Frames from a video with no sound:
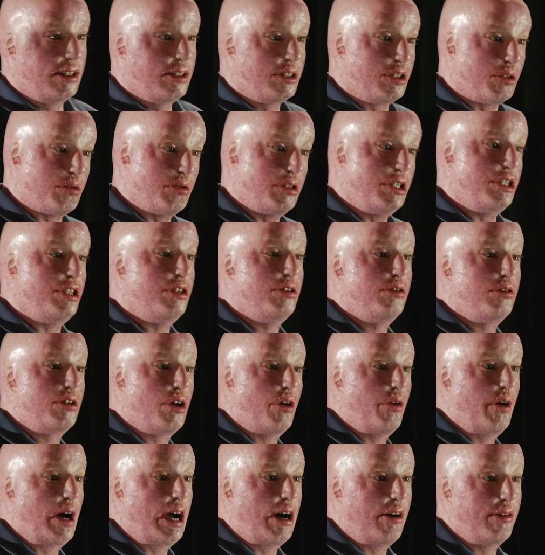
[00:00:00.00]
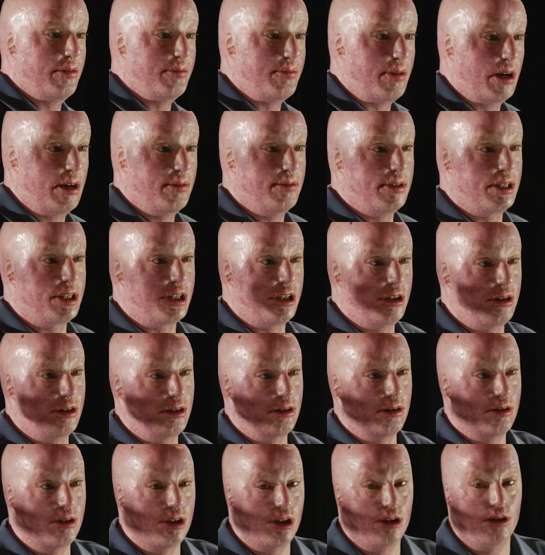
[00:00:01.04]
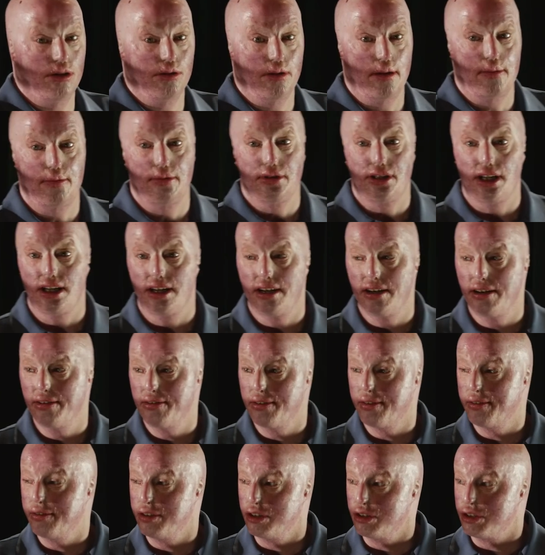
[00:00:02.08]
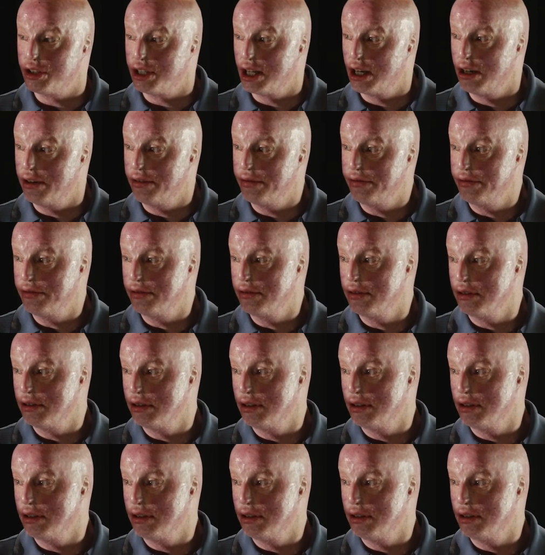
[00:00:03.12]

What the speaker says: So when you go out in public, you're a representative of yourself,